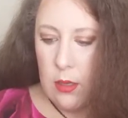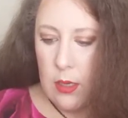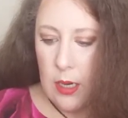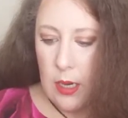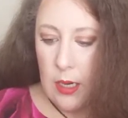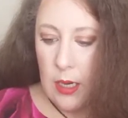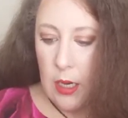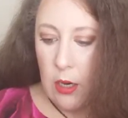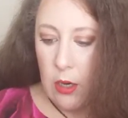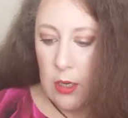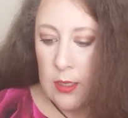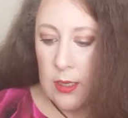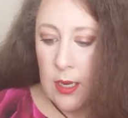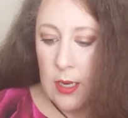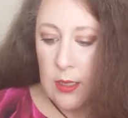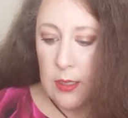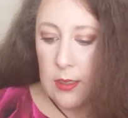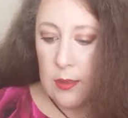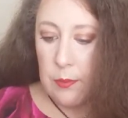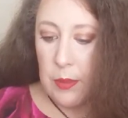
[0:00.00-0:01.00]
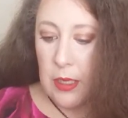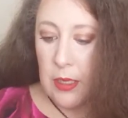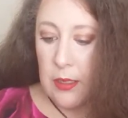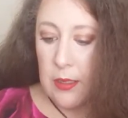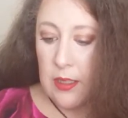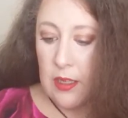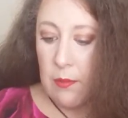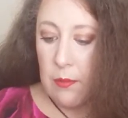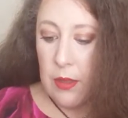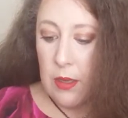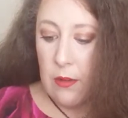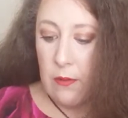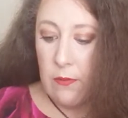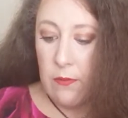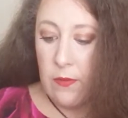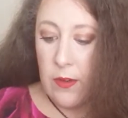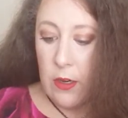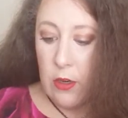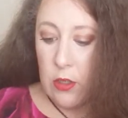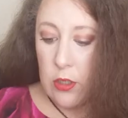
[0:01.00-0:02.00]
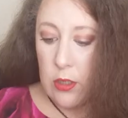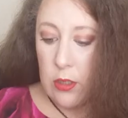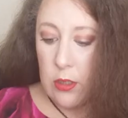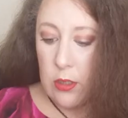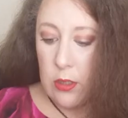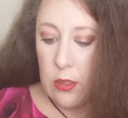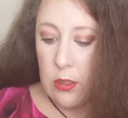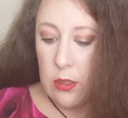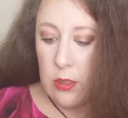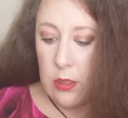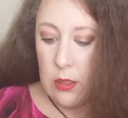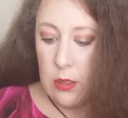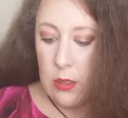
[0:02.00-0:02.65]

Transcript: It irritates me something fierce.